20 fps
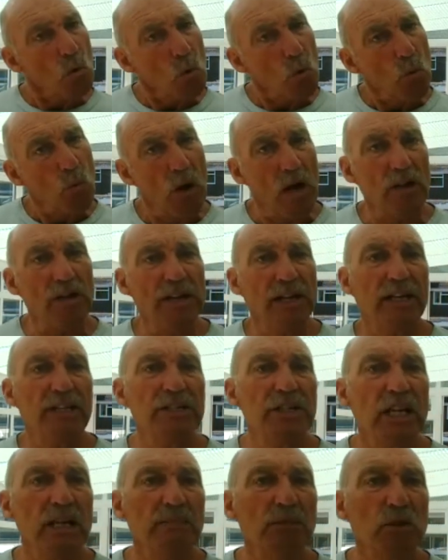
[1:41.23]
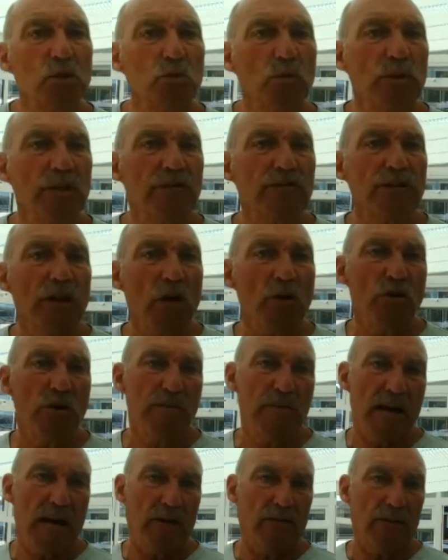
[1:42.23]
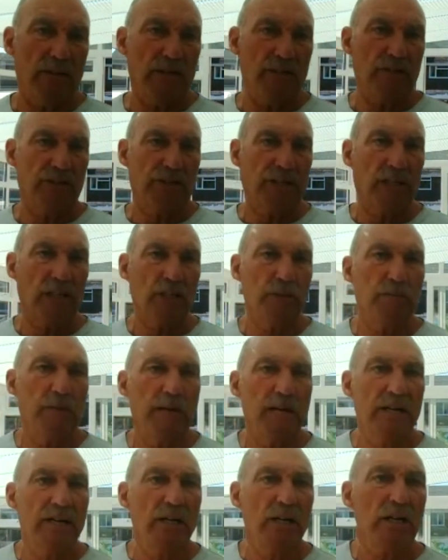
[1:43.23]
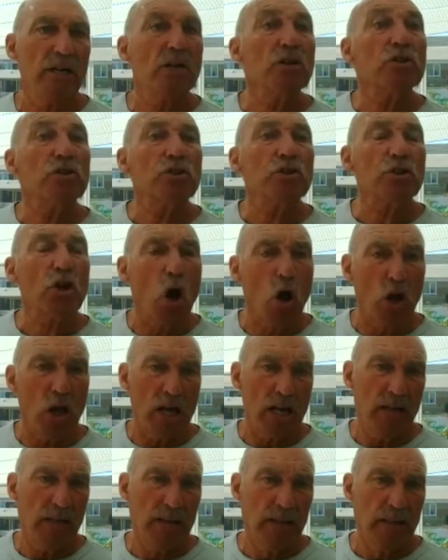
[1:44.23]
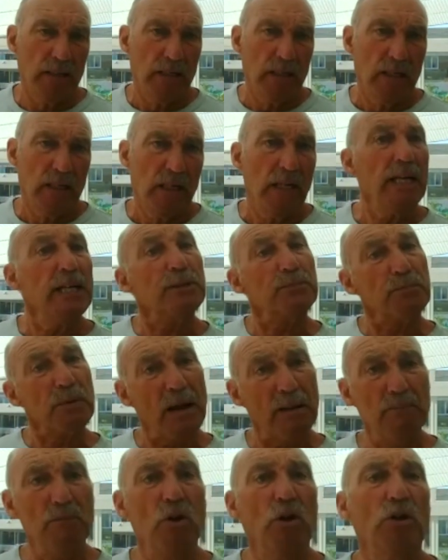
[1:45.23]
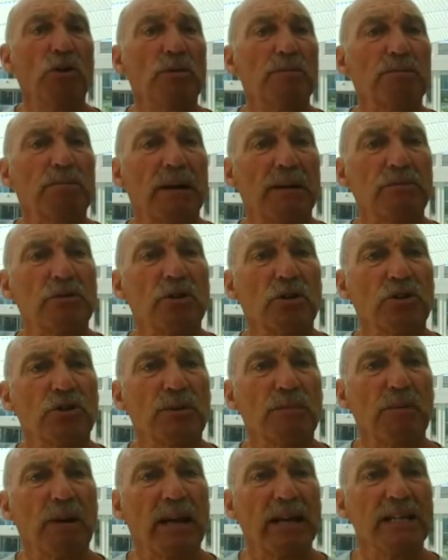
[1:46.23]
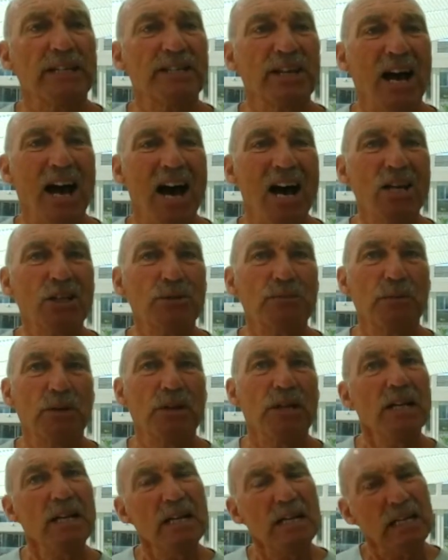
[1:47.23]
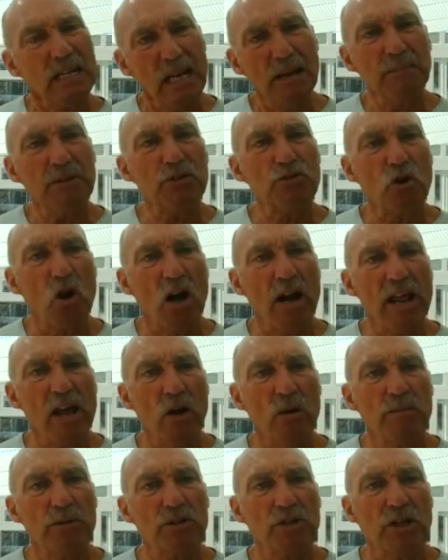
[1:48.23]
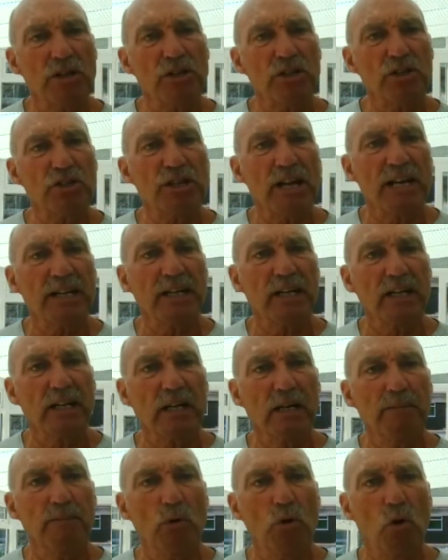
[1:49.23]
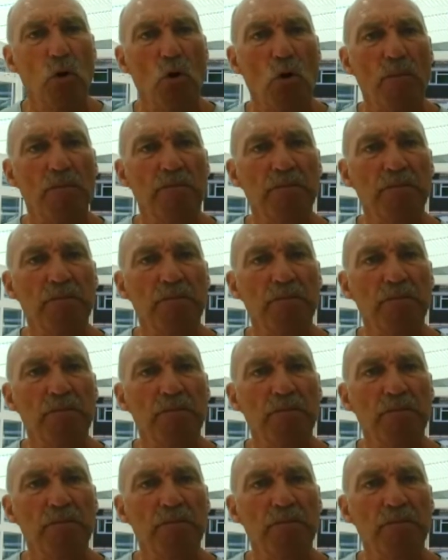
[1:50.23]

Well, Nicodemus would have known about these things, being a scholar. It's perhaps not, perhaps not so plain to us, but let me try and help us understand a little more.